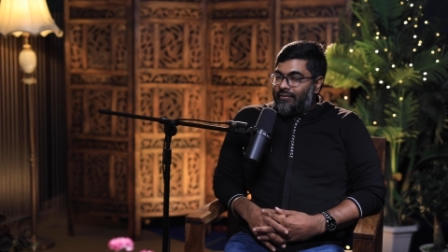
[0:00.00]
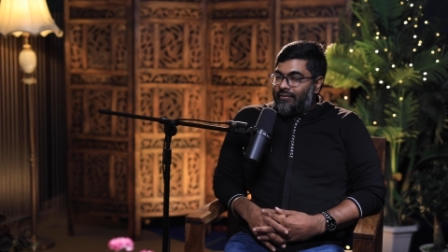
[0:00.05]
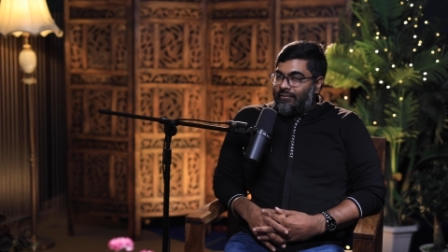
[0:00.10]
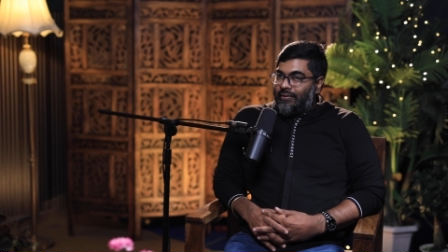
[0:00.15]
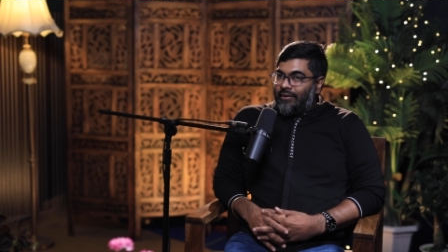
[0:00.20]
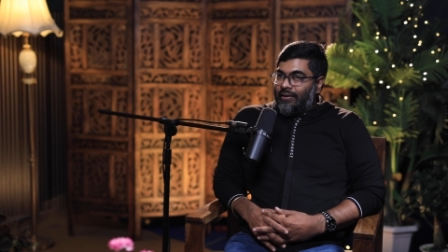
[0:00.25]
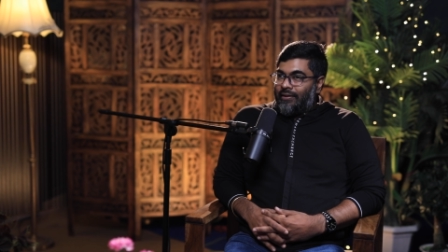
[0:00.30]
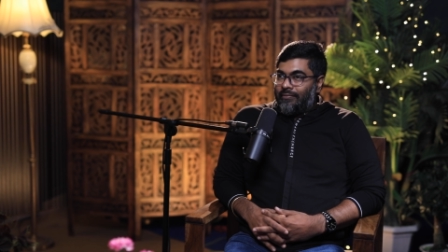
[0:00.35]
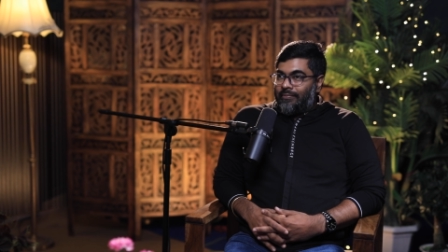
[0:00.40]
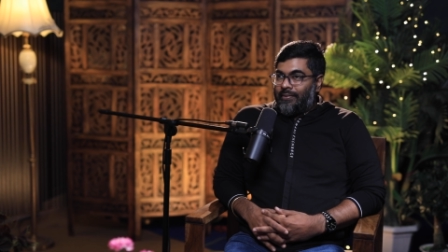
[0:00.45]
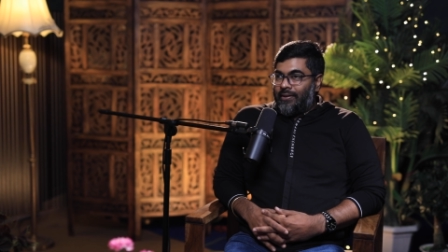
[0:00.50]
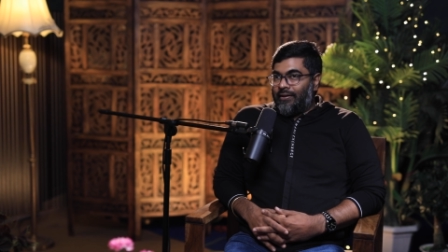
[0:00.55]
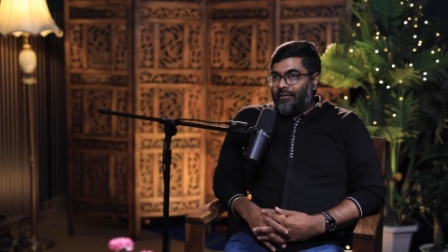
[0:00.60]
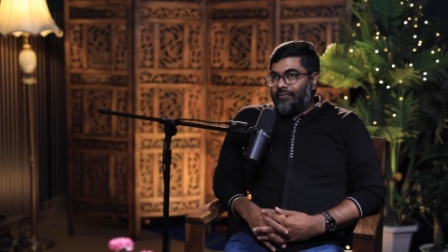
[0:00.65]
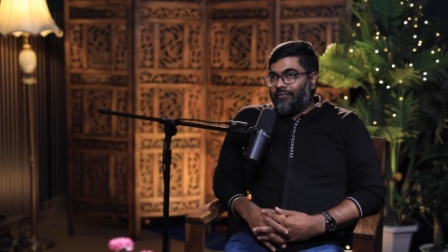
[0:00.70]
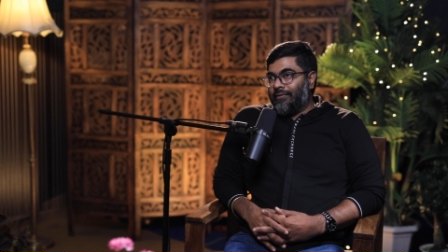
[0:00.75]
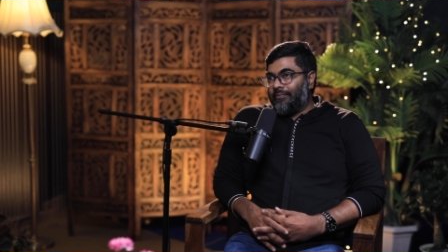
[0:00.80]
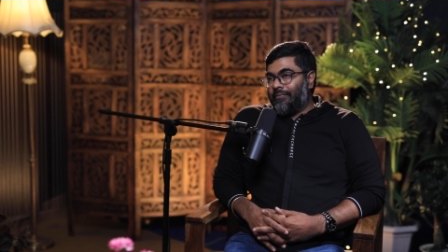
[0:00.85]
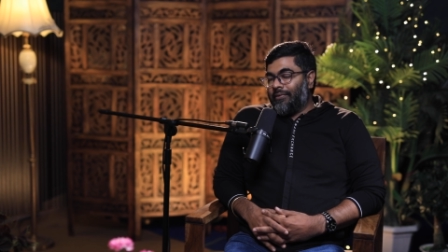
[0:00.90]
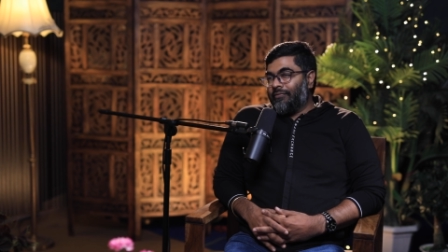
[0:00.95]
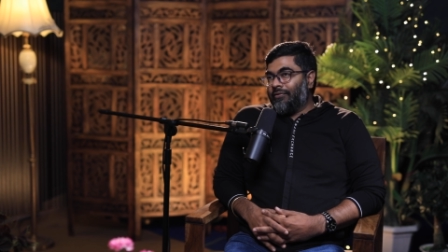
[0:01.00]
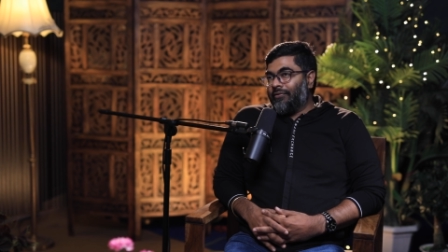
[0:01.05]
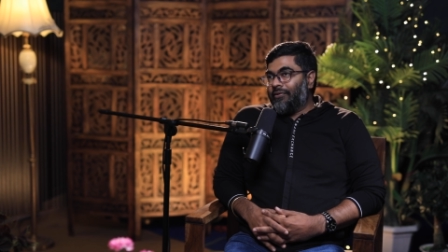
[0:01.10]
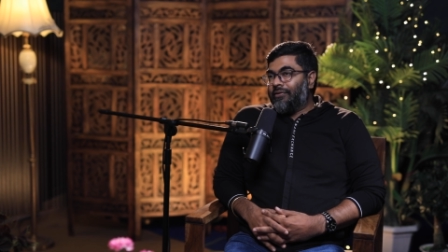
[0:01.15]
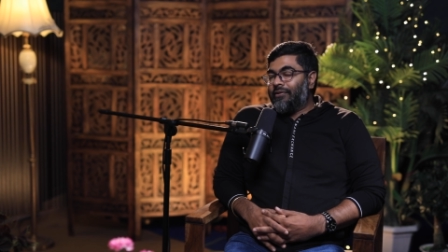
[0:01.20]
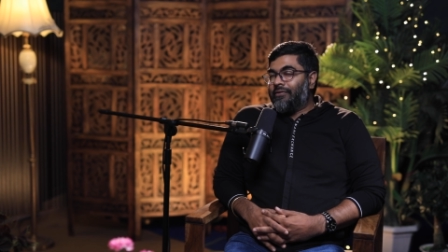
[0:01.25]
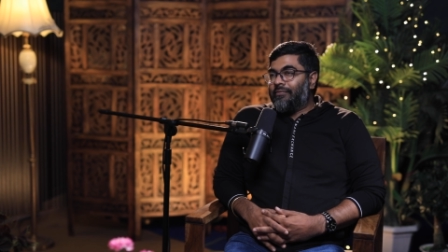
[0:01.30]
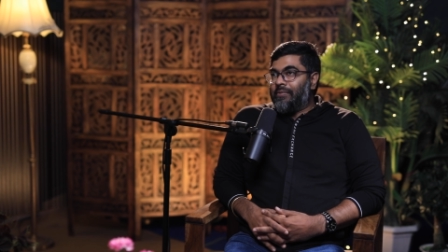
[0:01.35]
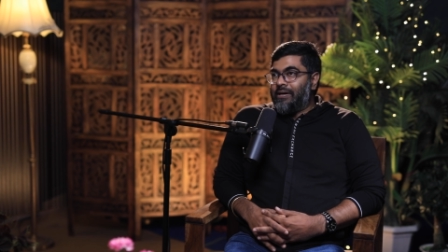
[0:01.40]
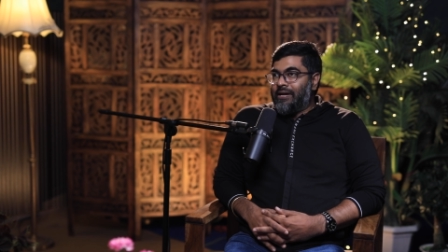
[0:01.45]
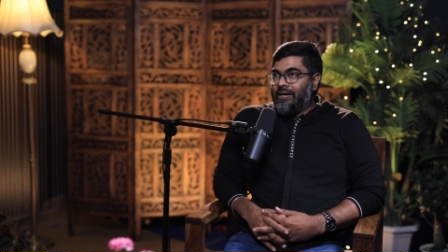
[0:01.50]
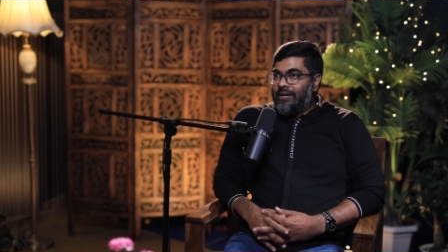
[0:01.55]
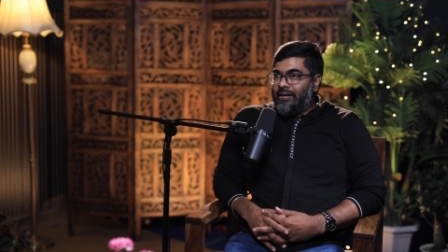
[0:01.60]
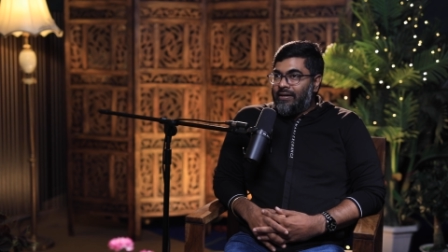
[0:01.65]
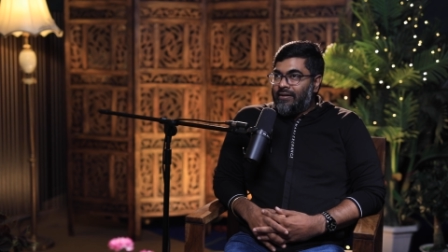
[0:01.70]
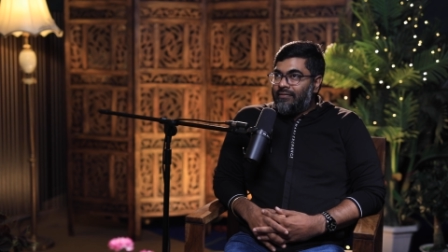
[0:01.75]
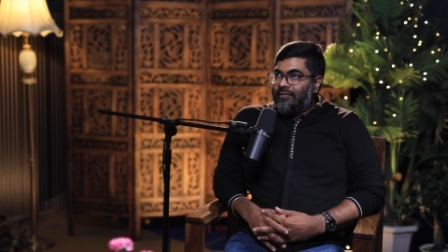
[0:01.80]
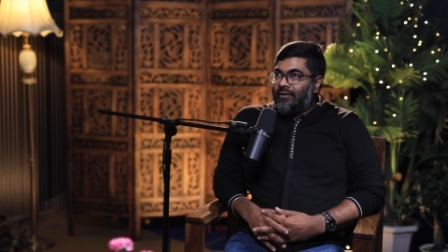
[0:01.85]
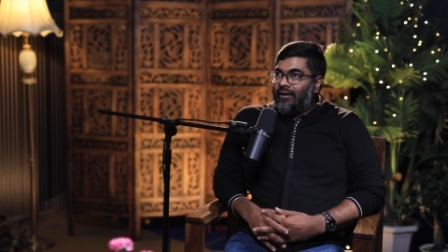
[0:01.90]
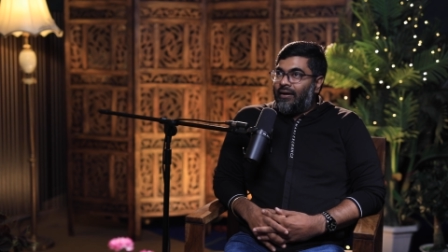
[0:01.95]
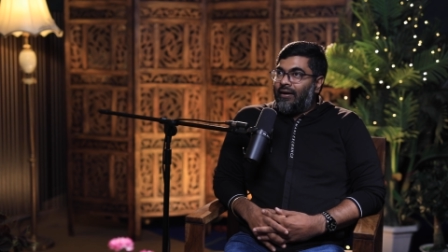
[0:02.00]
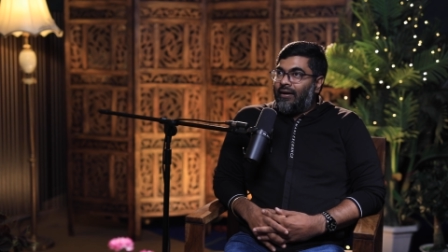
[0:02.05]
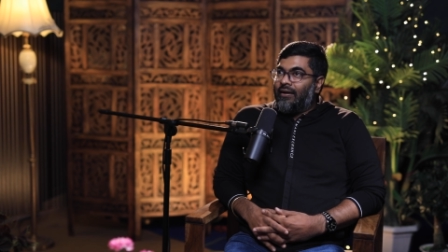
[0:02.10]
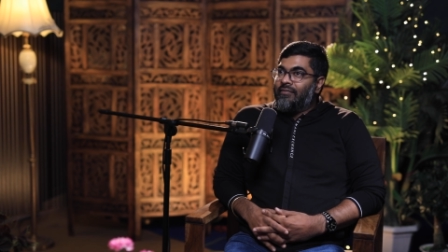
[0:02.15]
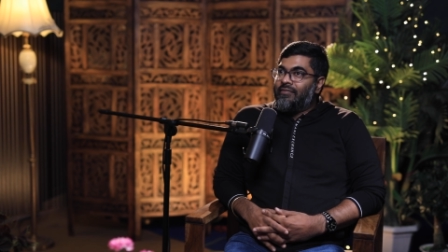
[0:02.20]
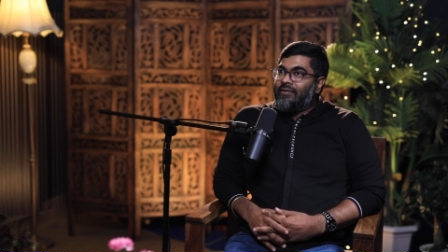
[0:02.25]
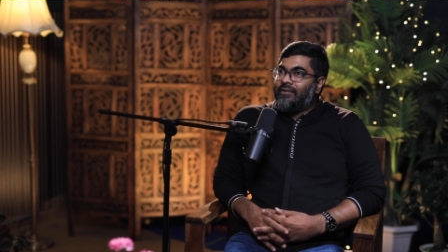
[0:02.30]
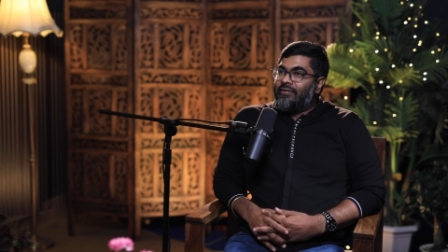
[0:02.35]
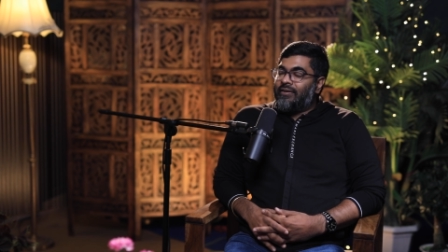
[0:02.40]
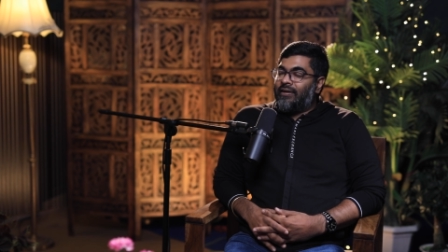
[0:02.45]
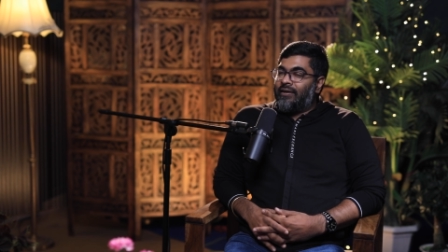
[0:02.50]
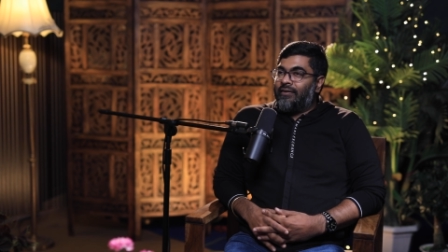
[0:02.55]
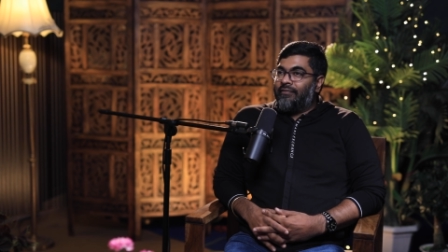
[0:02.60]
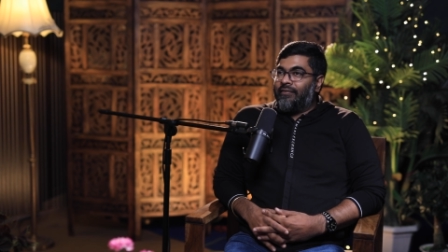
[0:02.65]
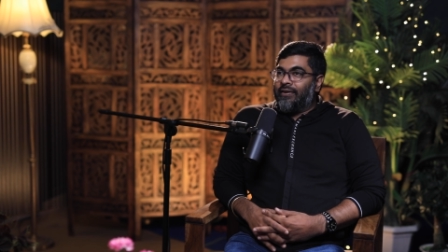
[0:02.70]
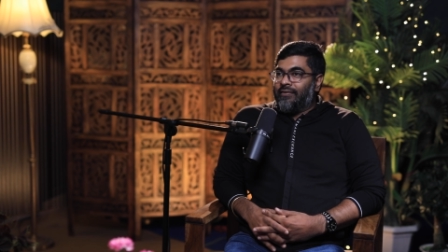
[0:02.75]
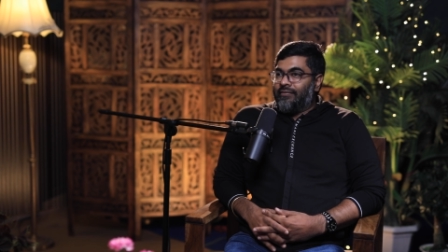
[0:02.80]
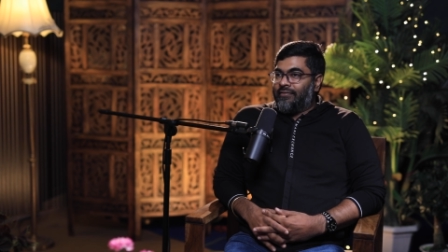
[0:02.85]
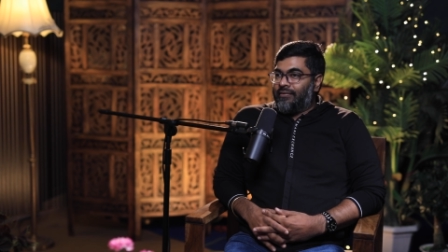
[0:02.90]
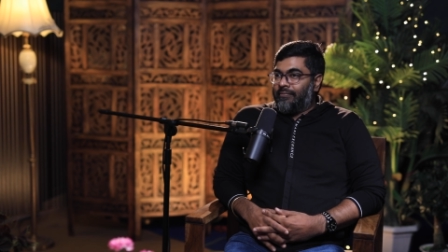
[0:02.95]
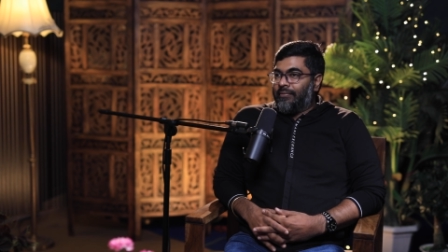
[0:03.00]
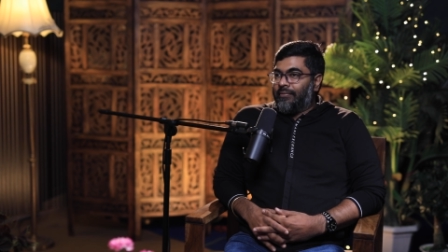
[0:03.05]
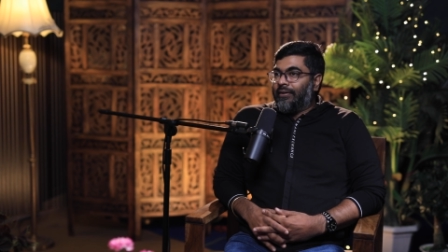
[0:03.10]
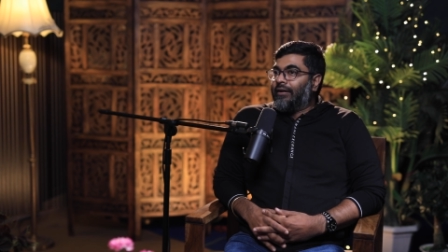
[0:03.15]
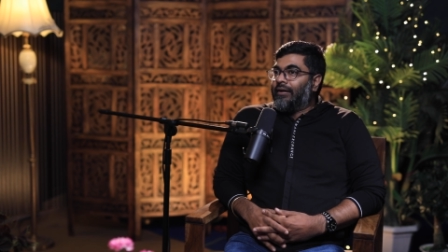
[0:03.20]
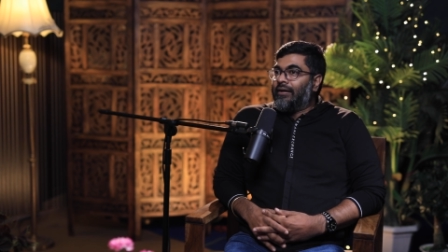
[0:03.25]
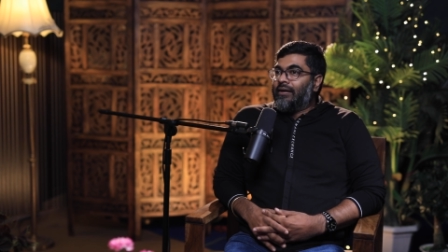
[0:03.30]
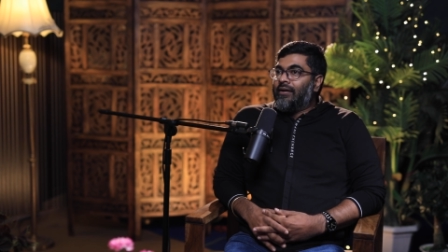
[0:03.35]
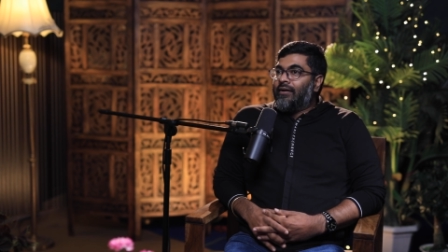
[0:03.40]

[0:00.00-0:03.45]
customer as part of the POCs, but it is always advisable,